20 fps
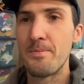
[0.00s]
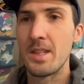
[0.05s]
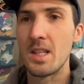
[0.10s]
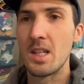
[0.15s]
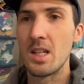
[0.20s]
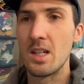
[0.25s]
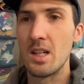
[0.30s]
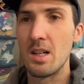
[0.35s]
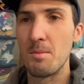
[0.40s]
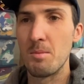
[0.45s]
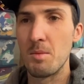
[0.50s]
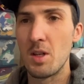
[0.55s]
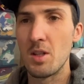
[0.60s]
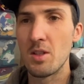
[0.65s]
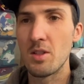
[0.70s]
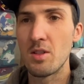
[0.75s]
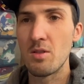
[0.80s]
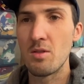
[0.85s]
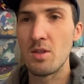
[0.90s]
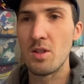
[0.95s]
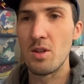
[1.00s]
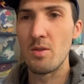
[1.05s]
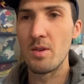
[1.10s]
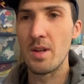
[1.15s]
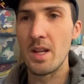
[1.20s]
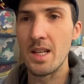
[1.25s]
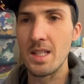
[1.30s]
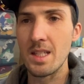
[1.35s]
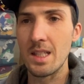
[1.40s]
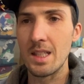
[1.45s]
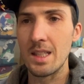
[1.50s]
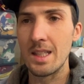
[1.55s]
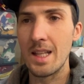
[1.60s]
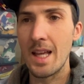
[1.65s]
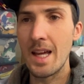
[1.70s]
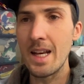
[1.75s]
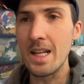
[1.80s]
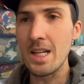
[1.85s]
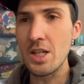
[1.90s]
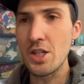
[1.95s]
Also known as
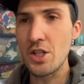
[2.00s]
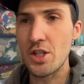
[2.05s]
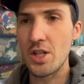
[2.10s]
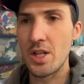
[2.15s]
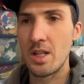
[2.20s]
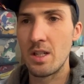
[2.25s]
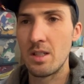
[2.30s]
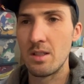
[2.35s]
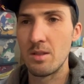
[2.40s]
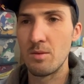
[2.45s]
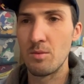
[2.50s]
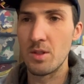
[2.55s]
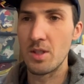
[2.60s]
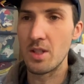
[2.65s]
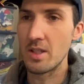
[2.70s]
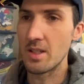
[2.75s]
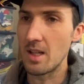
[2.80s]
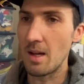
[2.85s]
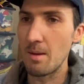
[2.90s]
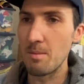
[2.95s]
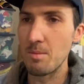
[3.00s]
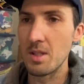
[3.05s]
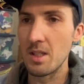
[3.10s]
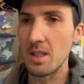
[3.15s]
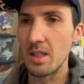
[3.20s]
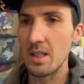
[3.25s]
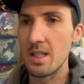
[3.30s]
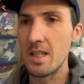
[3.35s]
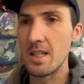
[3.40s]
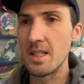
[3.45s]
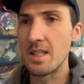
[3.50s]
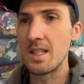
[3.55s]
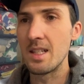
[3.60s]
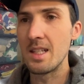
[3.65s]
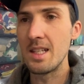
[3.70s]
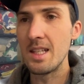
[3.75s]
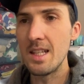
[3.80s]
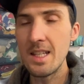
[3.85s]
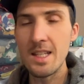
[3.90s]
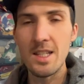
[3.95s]
Lettish, which is obsolete, is an
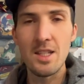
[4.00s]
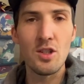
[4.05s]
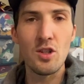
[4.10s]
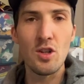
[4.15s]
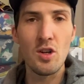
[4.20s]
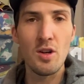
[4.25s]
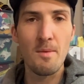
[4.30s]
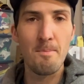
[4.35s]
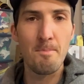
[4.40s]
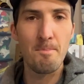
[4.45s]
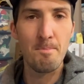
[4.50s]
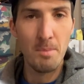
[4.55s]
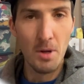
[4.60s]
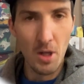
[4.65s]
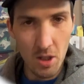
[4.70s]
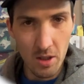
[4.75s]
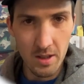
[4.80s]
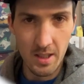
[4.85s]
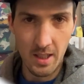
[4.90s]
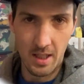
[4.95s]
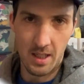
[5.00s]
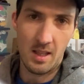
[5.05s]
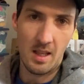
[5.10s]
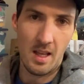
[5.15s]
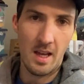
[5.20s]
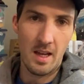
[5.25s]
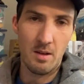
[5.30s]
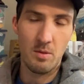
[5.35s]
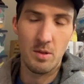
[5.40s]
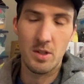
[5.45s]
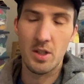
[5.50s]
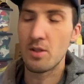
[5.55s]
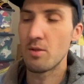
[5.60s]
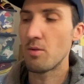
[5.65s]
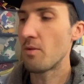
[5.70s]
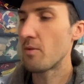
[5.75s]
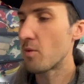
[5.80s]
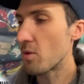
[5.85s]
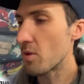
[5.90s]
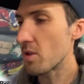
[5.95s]
Eastern Baltic language. So
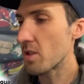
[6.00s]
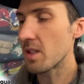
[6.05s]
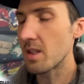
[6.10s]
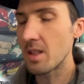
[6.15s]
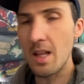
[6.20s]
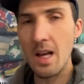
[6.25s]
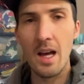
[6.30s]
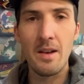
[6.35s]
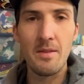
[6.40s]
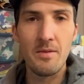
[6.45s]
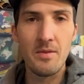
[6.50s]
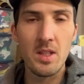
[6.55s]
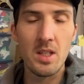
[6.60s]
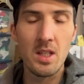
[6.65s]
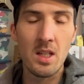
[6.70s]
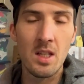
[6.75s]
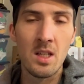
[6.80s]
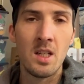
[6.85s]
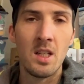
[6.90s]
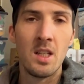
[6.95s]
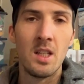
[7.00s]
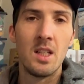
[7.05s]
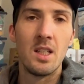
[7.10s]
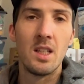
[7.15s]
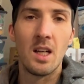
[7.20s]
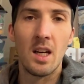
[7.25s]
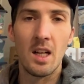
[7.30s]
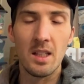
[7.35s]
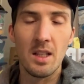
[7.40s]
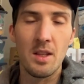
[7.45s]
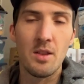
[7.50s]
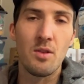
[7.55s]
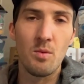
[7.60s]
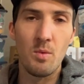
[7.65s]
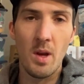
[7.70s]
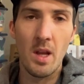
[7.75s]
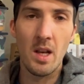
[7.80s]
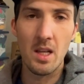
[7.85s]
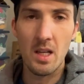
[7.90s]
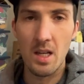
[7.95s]
of course, Latvia,
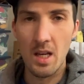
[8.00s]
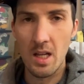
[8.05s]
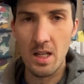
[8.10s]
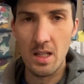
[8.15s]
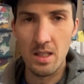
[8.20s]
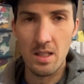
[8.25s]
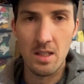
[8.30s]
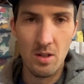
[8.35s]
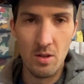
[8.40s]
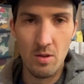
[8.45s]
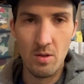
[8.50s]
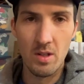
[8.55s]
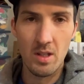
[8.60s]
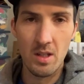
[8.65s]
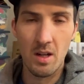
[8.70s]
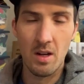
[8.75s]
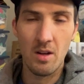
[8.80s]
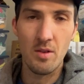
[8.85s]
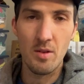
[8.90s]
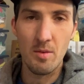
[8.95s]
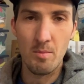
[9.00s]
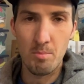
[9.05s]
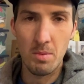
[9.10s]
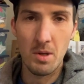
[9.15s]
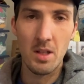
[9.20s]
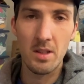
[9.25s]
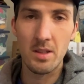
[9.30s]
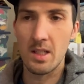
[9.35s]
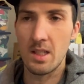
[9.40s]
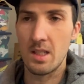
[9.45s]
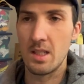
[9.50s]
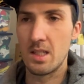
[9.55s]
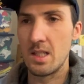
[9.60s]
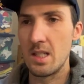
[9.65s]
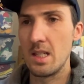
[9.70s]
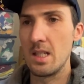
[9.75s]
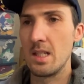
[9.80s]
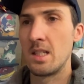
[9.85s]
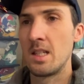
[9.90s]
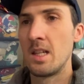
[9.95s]
Lithuania, and Estonia are the Baltic
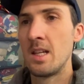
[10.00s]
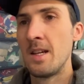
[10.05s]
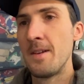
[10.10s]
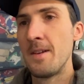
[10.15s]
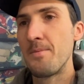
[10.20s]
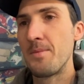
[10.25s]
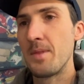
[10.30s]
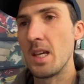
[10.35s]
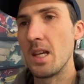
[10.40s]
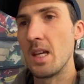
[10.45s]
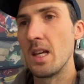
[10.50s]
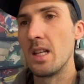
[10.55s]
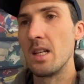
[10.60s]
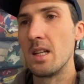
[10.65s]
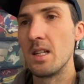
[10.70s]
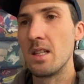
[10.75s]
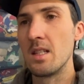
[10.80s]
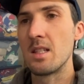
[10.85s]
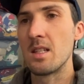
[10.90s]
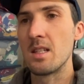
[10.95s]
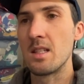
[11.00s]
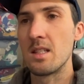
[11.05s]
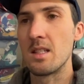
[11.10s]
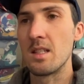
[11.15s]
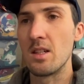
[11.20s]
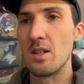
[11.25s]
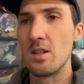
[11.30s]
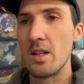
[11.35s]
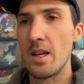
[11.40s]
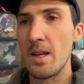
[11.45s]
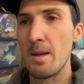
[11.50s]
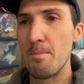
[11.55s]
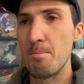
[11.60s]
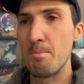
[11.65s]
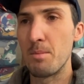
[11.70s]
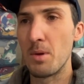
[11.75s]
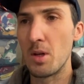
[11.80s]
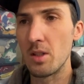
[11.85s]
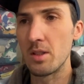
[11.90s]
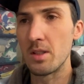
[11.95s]
states, and it is considered a
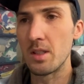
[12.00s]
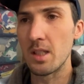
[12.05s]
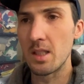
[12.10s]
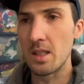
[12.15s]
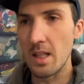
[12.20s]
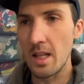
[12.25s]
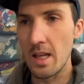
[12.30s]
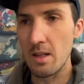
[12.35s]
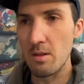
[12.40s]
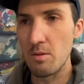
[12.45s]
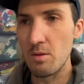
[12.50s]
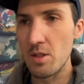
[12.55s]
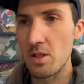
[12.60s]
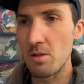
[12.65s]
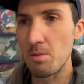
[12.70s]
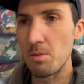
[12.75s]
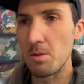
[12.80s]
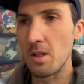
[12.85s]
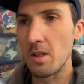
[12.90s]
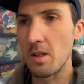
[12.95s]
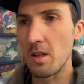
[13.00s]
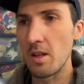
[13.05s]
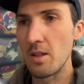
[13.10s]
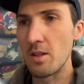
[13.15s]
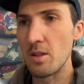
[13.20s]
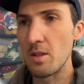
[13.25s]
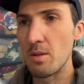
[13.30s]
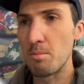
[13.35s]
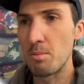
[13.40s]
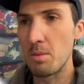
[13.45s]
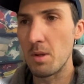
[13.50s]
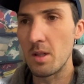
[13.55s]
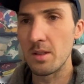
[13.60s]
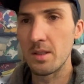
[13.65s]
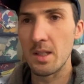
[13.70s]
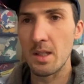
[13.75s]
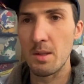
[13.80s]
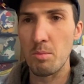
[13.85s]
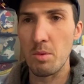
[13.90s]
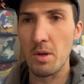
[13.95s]
Baltic language belonging to the
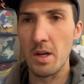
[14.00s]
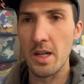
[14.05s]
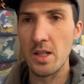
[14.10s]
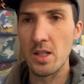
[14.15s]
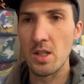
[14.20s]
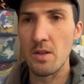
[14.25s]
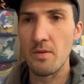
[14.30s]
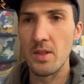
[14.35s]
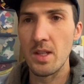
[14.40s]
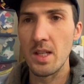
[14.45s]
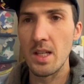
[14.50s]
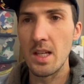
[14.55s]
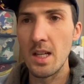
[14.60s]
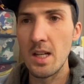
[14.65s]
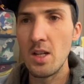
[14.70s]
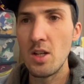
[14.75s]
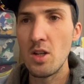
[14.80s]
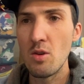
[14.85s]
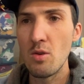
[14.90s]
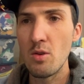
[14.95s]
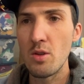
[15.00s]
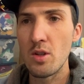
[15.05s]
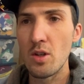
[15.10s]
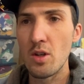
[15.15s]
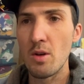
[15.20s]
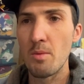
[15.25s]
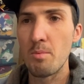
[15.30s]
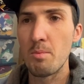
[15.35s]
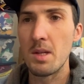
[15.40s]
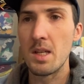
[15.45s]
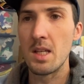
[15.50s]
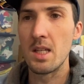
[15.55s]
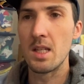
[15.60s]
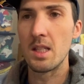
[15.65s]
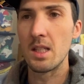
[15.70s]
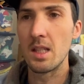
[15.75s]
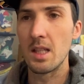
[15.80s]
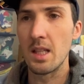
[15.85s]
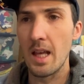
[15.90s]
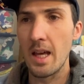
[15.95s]
Baltic branch of the
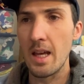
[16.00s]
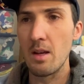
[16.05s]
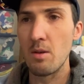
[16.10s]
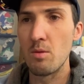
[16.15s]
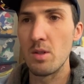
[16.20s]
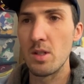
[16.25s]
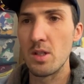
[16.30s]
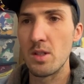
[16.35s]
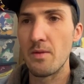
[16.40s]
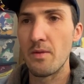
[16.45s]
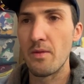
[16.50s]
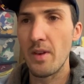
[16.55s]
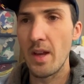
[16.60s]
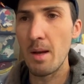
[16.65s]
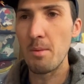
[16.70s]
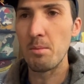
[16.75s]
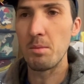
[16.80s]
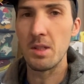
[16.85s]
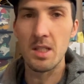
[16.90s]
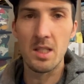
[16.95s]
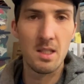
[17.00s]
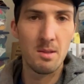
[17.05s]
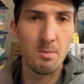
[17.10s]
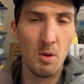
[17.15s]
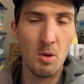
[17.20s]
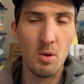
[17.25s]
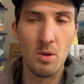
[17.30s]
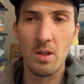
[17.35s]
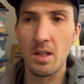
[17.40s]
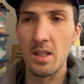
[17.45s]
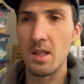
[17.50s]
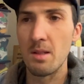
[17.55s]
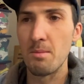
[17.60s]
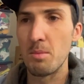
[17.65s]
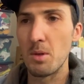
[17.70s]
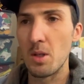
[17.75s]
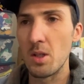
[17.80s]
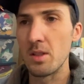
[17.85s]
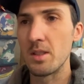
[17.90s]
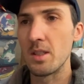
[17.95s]
Indo-European language family spoken in the
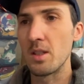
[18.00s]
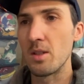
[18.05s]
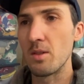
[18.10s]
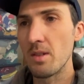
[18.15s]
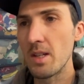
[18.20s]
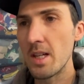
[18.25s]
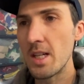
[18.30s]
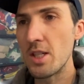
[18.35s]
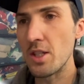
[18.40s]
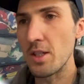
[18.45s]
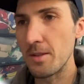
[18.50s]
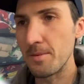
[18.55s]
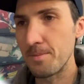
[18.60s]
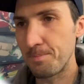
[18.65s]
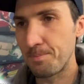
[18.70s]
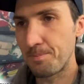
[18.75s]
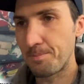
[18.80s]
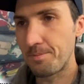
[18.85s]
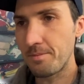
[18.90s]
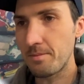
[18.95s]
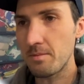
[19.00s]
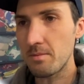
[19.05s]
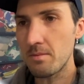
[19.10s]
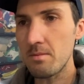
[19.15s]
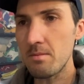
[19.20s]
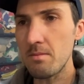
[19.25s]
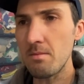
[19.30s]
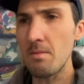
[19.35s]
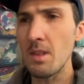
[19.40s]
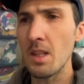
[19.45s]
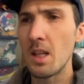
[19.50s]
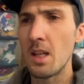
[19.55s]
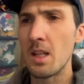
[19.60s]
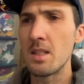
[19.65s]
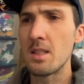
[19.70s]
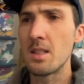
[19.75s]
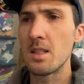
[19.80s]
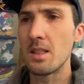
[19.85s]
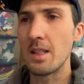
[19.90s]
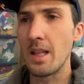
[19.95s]
Baltic region. It
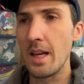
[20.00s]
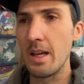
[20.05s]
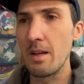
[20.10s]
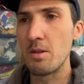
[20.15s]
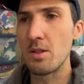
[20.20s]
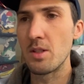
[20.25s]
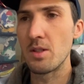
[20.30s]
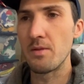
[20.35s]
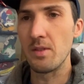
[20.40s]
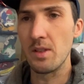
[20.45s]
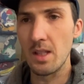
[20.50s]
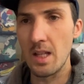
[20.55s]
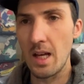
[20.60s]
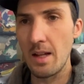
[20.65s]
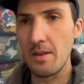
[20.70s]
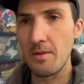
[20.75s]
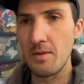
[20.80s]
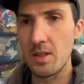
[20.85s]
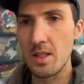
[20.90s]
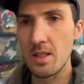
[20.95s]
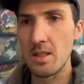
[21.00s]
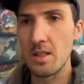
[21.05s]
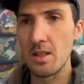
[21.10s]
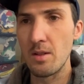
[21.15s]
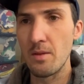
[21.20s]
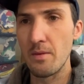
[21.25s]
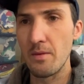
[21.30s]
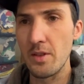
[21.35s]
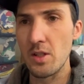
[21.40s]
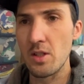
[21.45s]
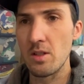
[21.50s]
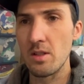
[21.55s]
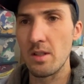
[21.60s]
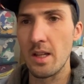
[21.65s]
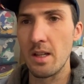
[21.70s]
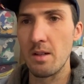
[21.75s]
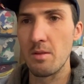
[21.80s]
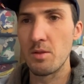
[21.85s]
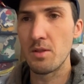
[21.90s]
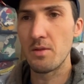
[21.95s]
is the language of Latvians and the official
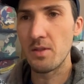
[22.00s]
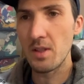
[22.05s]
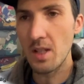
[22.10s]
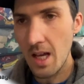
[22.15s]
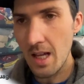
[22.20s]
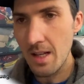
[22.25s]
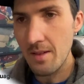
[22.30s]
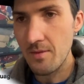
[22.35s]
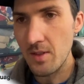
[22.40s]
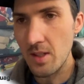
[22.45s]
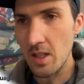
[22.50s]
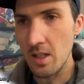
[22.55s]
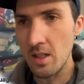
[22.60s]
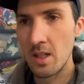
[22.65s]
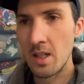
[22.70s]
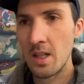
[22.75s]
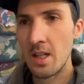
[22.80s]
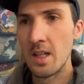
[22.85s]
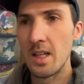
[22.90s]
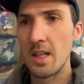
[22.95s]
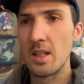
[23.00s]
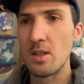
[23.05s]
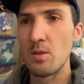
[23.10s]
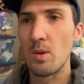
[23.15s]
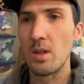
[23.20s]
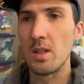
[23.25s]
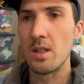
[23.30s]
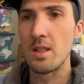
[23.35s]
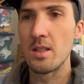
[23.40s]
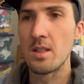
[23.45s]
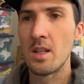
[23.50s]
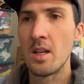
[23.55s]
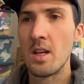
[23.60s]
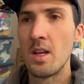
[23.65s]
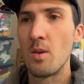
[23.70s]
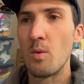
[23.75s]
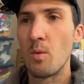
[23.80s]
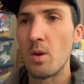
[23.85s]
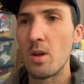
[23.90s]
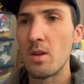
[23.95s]
language of Latvia, as well as
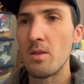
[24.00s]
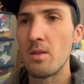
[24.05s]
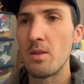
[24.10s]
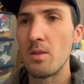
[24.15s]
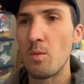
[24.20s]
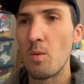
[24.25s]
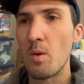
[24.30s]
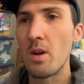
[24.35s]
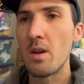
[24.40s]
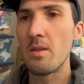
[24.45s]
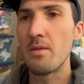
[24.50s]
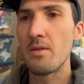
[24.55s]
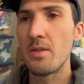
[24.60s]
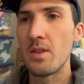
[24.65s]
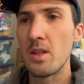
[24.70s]
one of